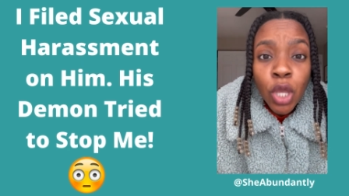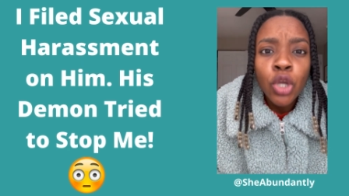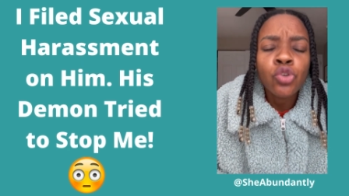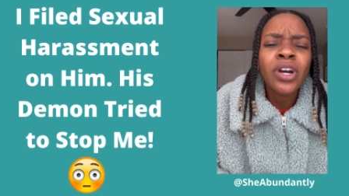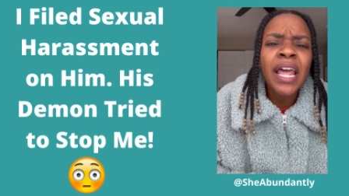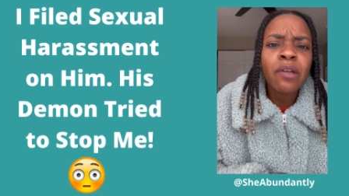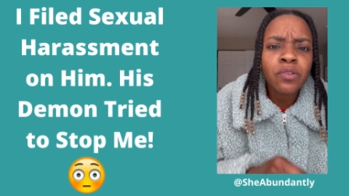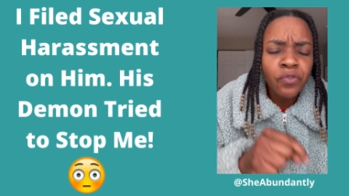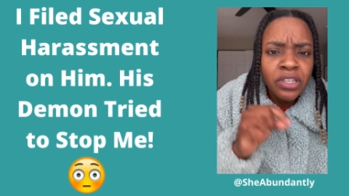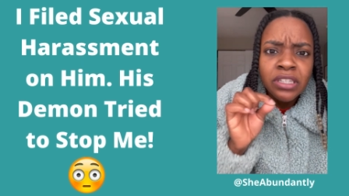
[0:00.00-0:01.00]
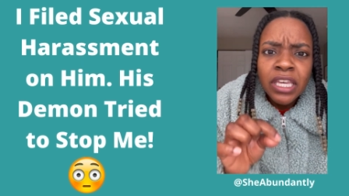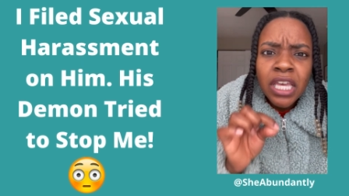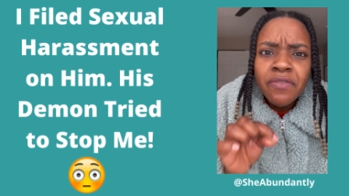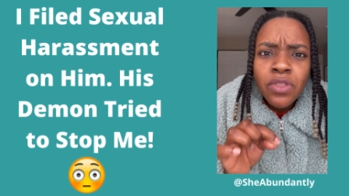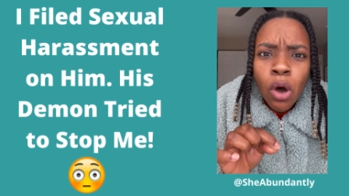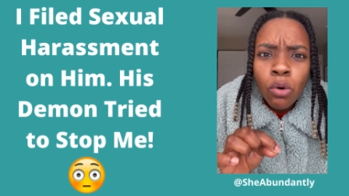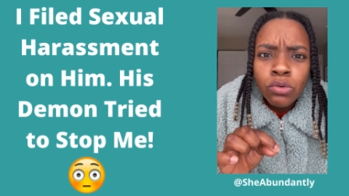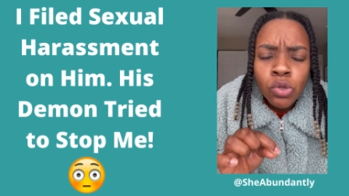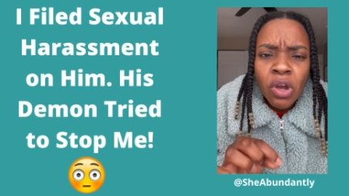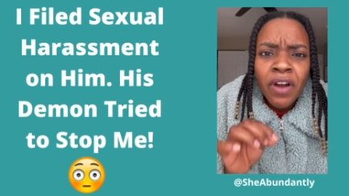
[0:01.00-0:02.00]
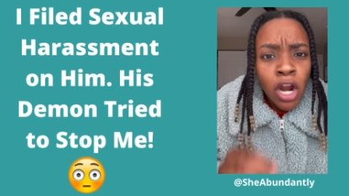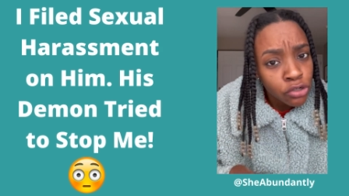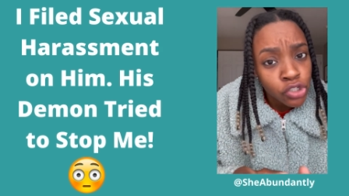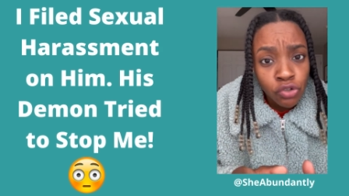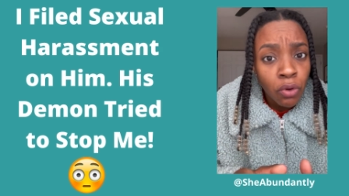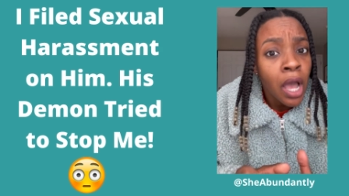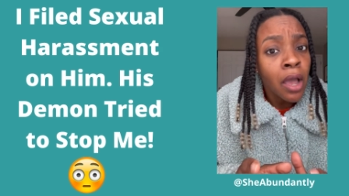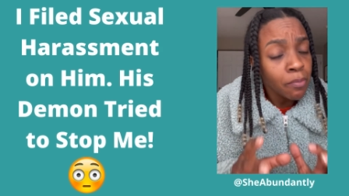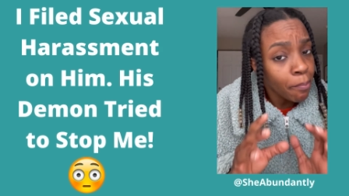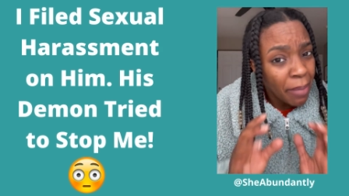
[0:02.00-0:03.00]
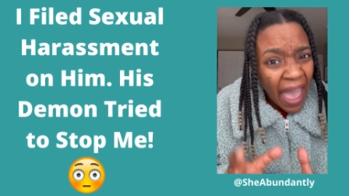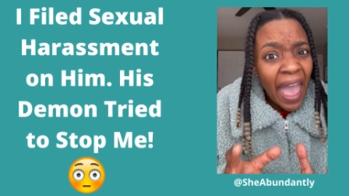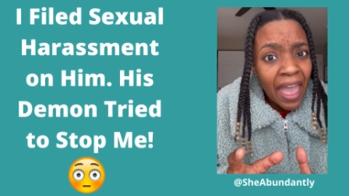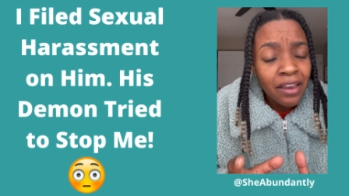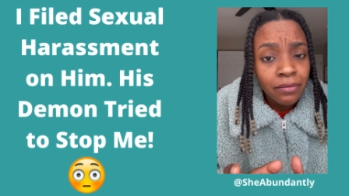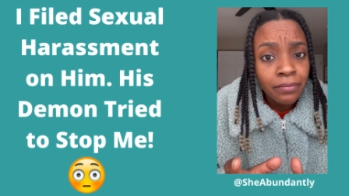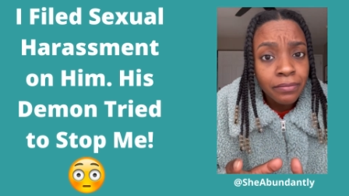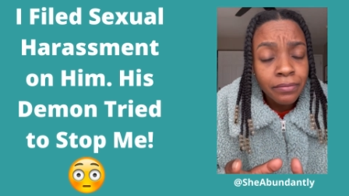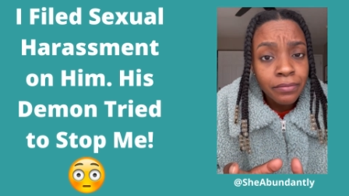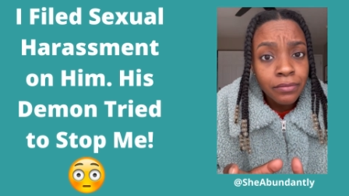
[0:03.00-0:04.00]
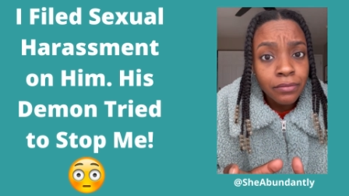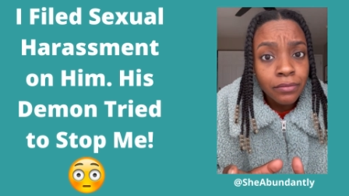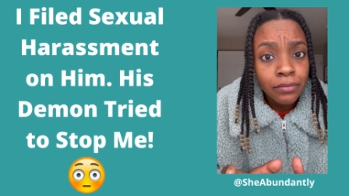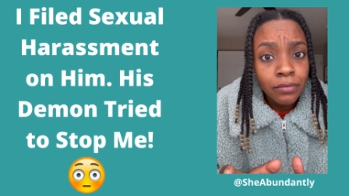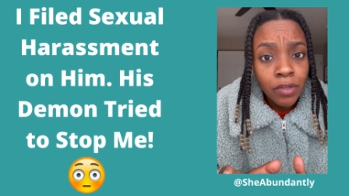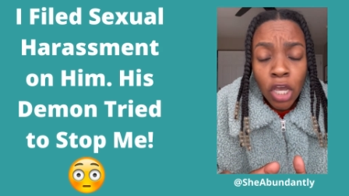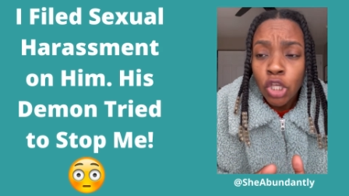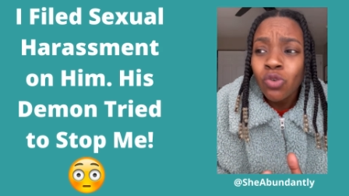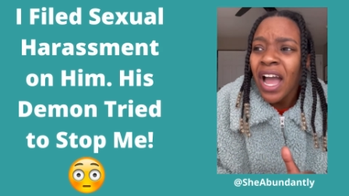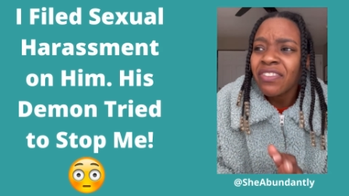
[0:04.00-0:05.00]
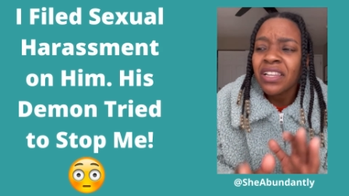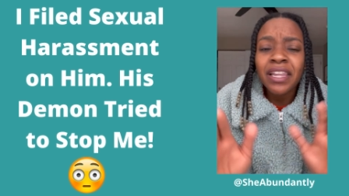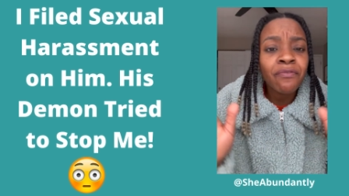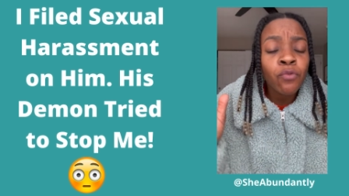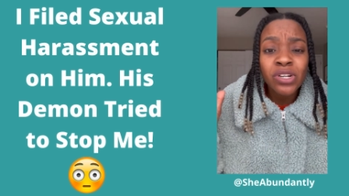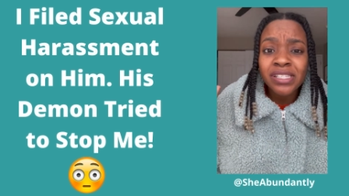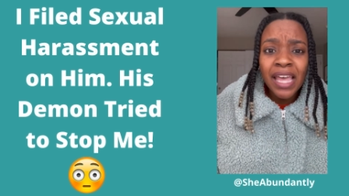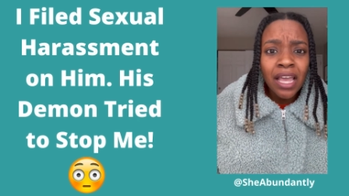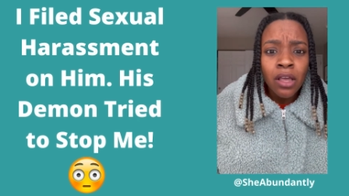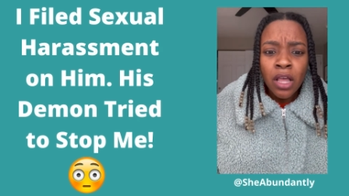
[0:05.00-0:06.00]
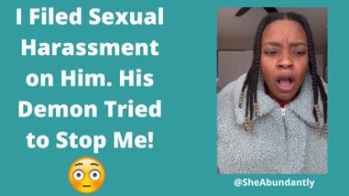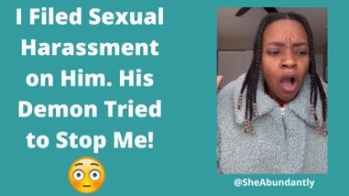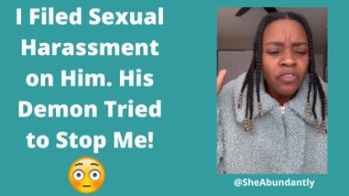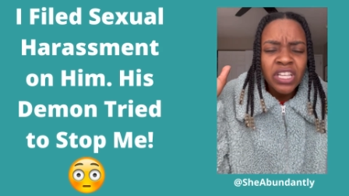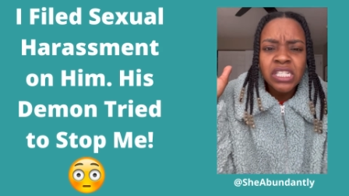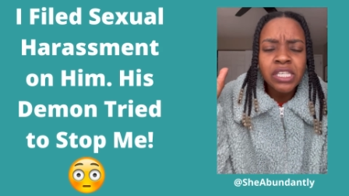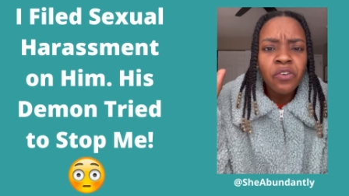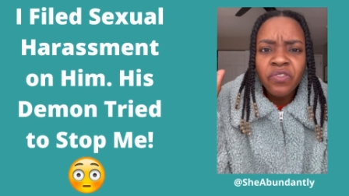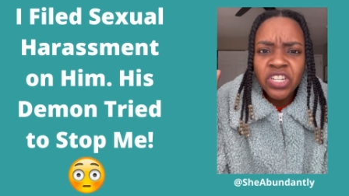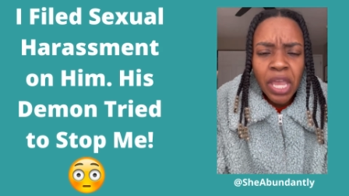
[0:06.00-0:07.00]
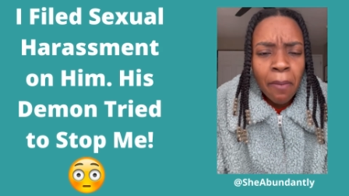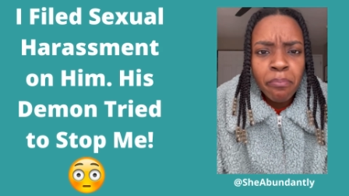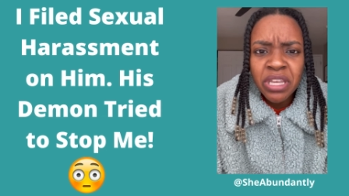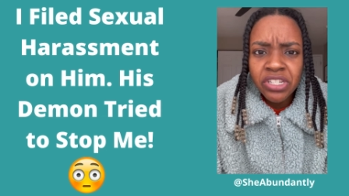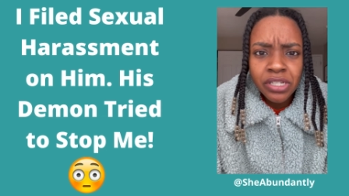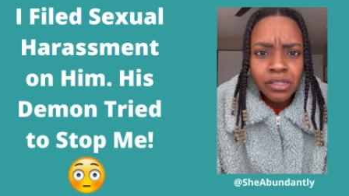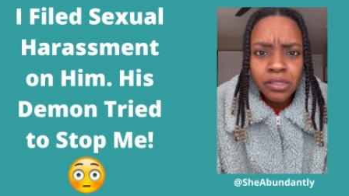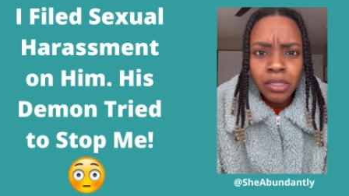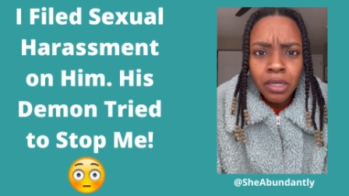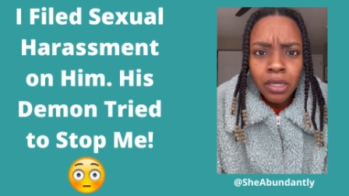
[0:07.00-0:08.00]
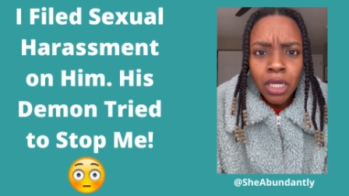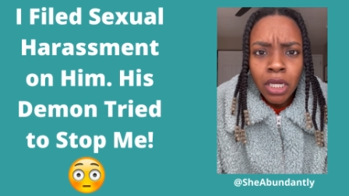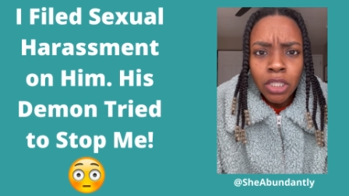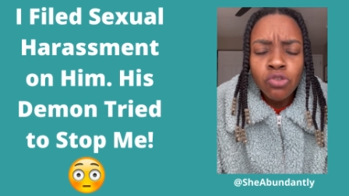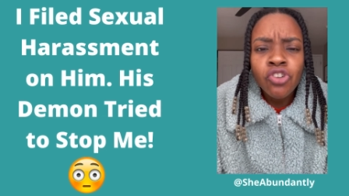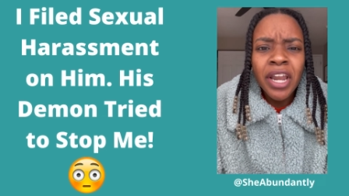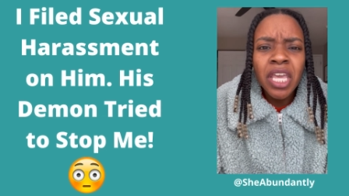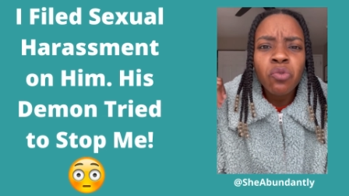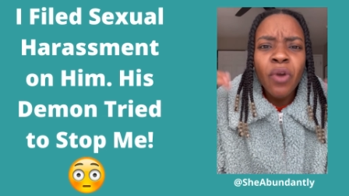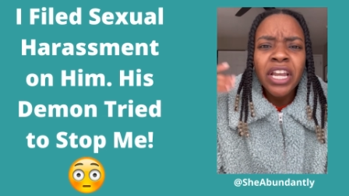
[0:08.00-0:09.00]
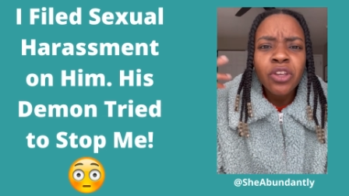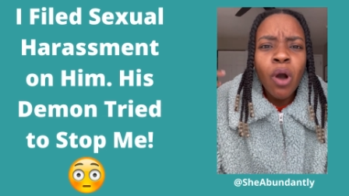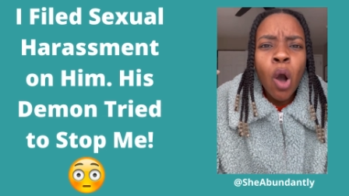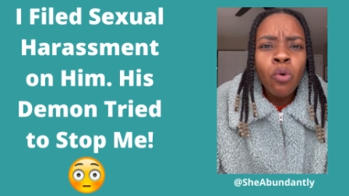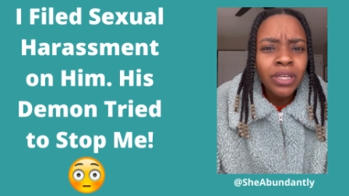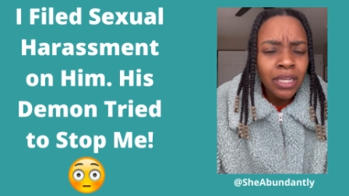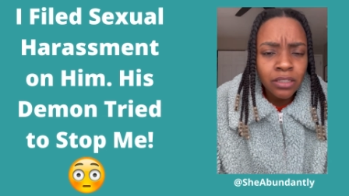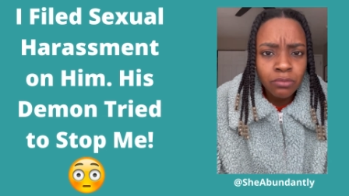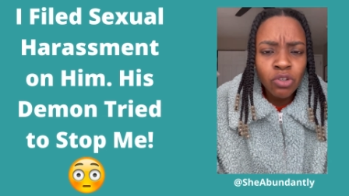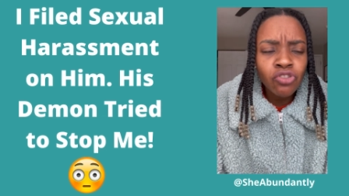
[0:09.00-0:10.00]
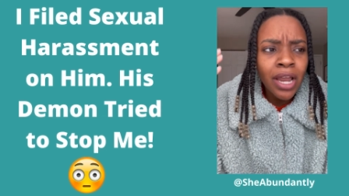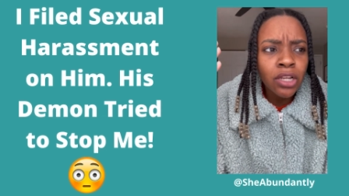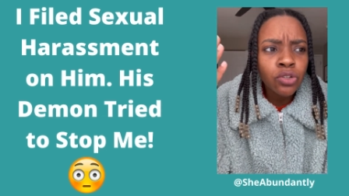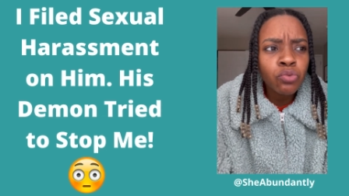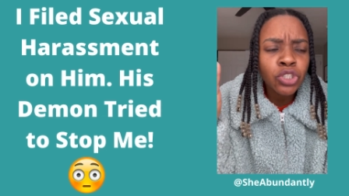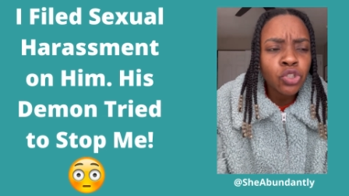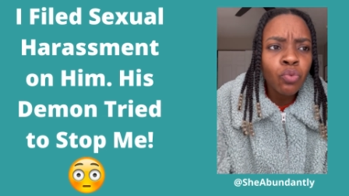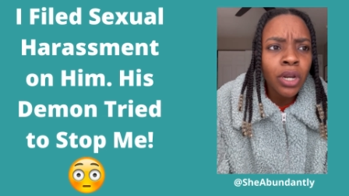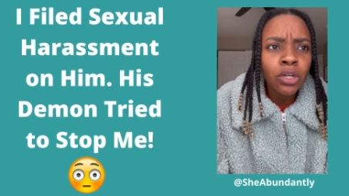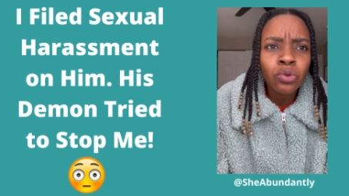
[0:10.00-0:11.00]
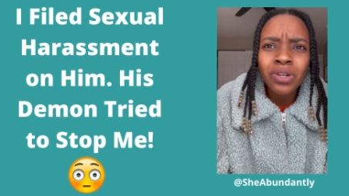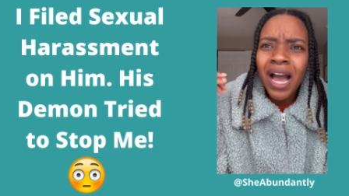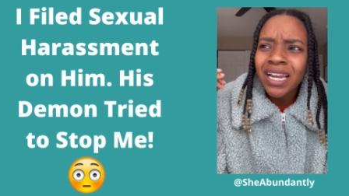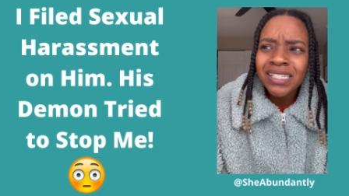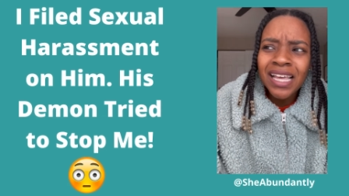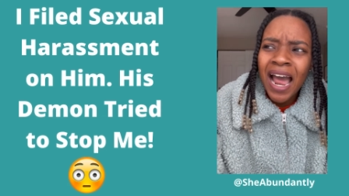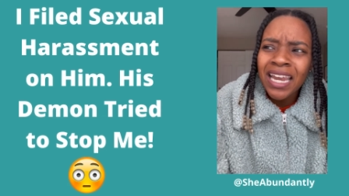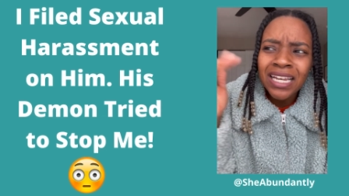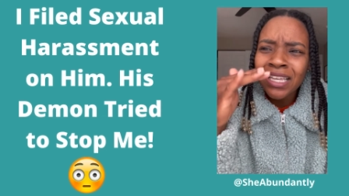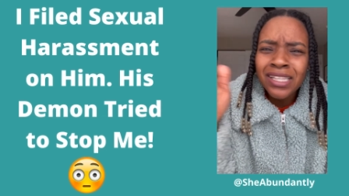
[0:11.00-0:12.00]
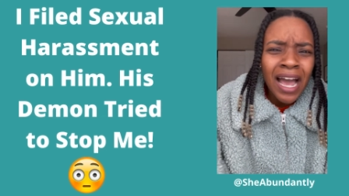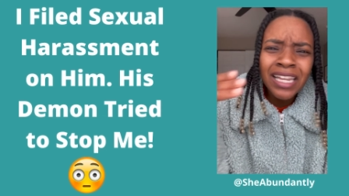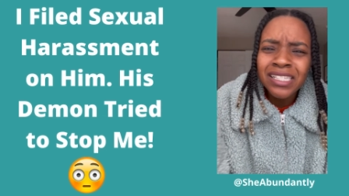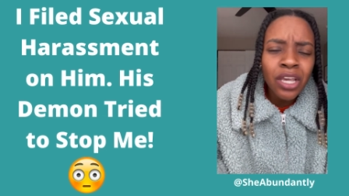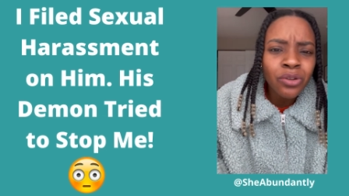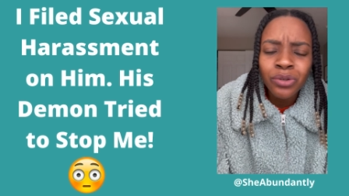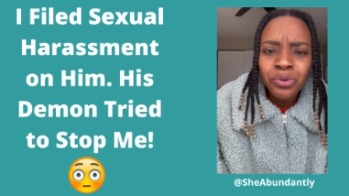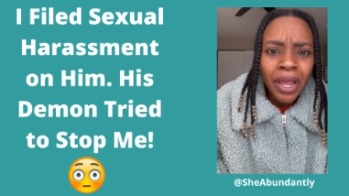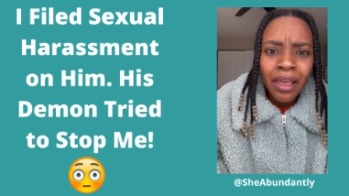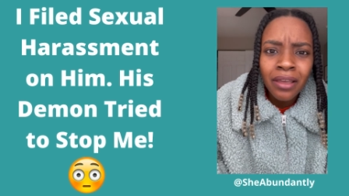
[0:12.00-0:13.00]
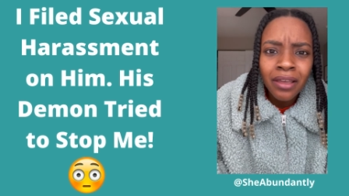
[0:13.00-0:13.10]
You're going to have to forgive those who have hurt you bad. You're going to have to let forsake all these selfish ambitions. You're trying to erect your own kingdom. You're trying to do what you want to do. God has said, I didn't, I didn't tell you to do that.